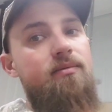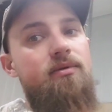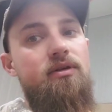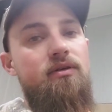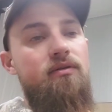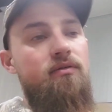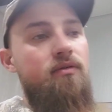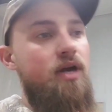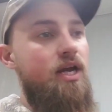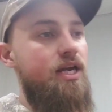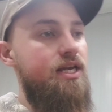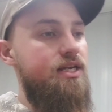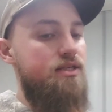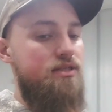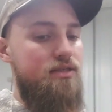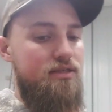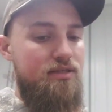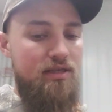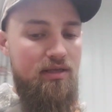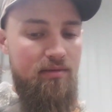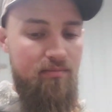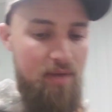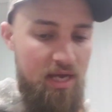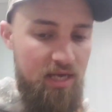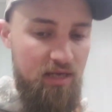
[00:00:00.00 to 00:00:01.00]
to raise
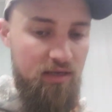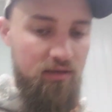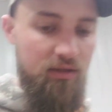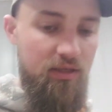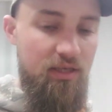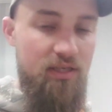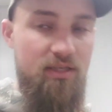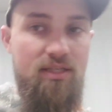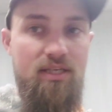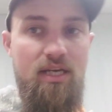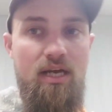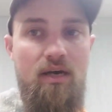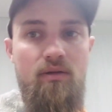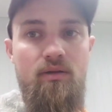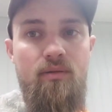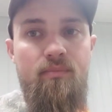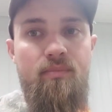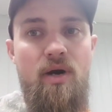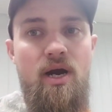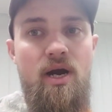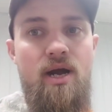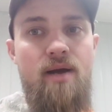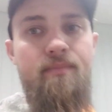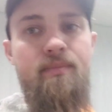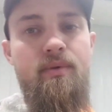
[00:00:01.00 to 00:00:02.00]
the Mangalitsa out the
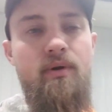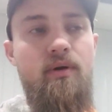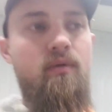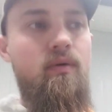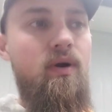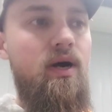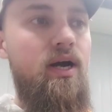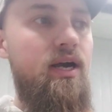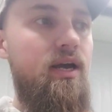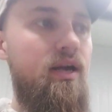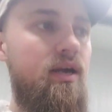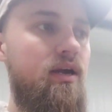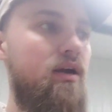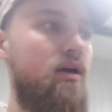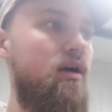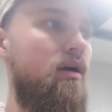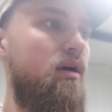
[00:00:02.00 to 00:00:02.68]
proper way,